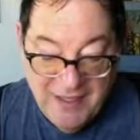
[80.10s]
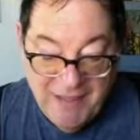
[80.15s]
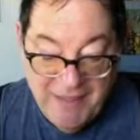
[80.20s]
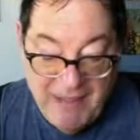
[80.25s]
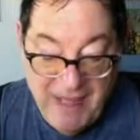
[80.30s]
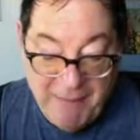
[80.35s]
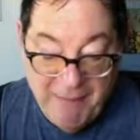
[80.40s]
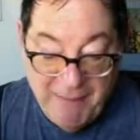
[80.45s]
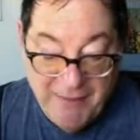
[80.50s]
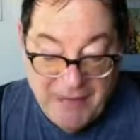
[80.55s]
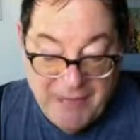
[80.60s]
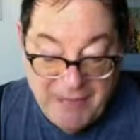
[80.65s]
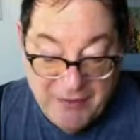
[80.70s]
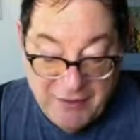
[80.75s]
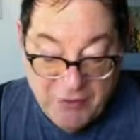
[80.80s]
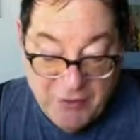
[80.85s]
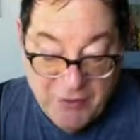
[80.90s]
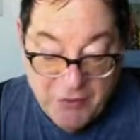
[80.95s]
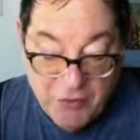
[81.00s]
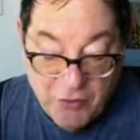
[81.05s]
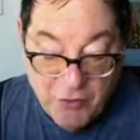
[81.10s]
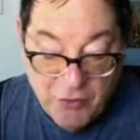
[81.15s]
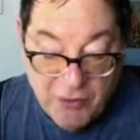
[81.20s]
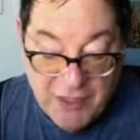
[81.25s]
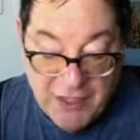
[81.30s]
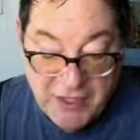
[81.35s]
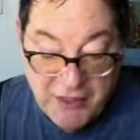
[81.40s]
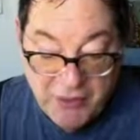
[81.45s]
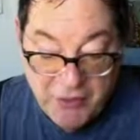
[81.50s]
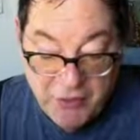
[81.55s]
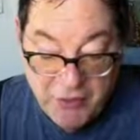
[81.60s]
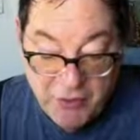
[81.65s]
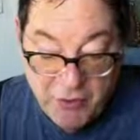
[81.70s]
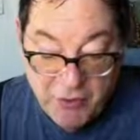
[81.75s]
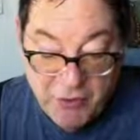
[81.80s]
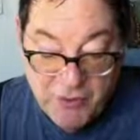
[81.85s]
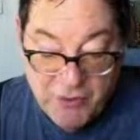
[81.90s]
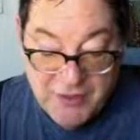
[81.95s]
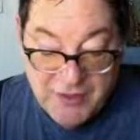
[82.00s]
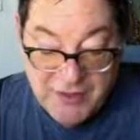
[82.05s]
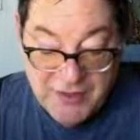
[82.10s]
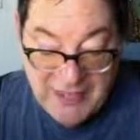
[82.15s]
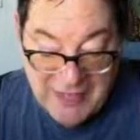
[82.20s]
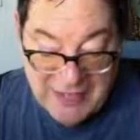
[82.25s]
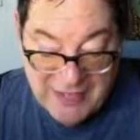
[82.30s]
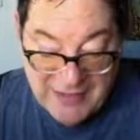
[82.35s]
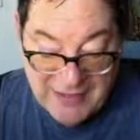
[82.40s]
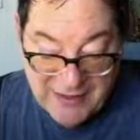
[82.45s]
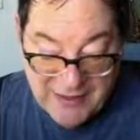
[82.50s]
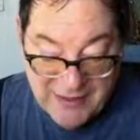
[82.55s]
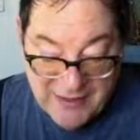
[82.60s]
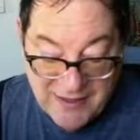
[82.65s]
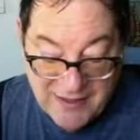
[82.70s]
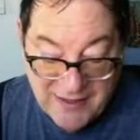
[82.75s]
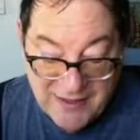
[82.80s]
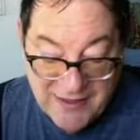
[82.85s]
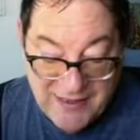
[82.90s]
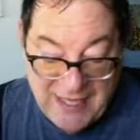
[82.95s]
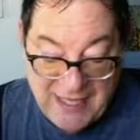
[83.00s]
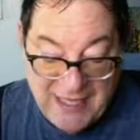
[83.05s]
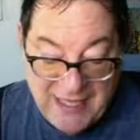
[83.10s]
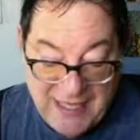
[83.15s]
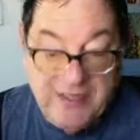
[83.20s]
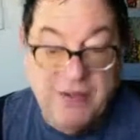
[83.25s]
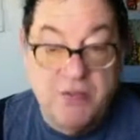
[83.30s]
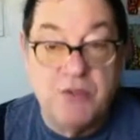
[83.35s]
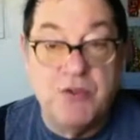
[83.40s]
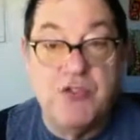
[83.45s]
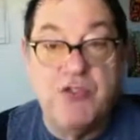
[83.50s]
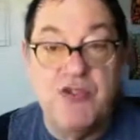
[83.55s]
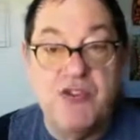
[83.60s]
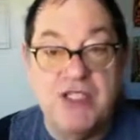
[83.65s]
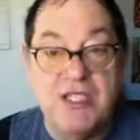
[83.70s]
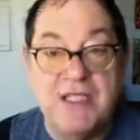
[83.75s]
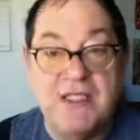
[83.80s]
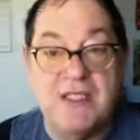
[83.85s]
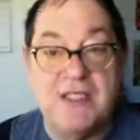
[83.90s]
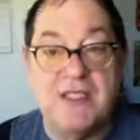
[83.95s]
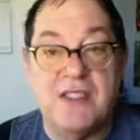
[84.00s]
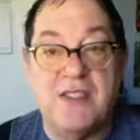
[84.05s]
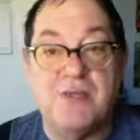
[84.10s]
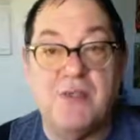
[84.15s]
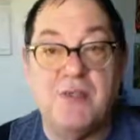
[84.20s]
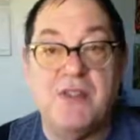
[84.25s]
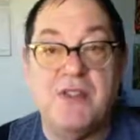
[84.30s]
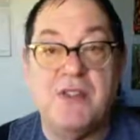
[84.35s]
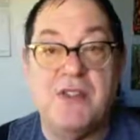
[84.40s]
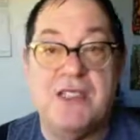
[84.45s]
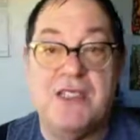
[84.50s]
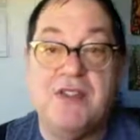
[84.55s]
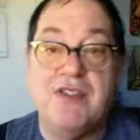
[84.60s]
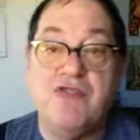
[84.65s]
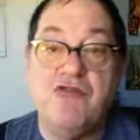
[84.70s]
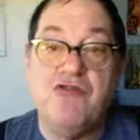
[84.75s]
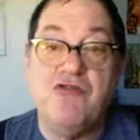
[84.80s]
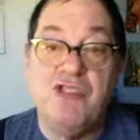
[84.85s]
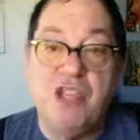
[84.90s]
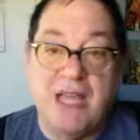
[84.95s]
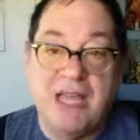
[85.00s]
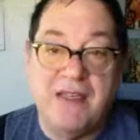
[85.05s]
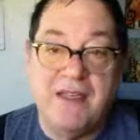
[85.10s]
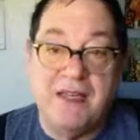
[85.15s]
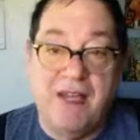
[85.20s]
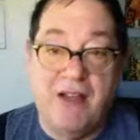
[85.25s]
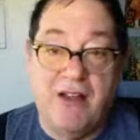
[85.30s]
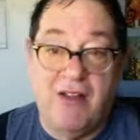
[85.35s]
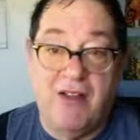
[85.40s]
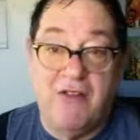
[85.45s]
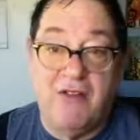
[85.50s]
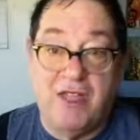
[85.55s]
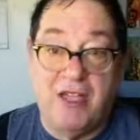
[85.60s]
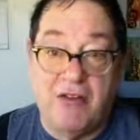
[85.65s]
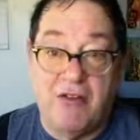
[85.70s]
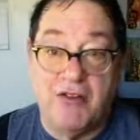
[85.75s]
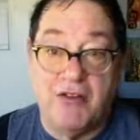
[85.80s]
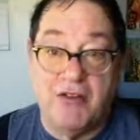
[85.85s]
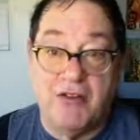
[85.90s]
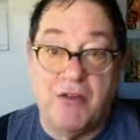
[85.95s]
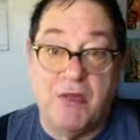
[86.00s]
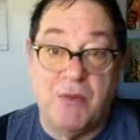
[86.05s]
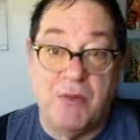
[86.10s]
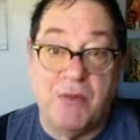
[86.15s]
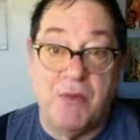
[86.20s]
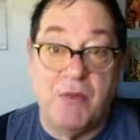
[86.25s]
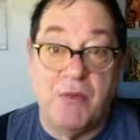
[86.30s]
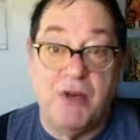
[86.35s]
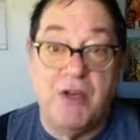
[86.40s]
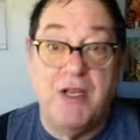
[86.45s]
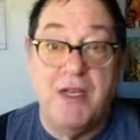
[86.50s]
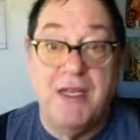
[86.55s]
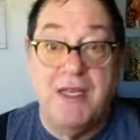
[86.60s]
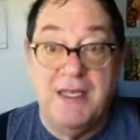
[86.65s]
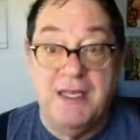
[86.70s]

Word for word: That begins during those days, the day is when Jesus was in Gentile territory, where we are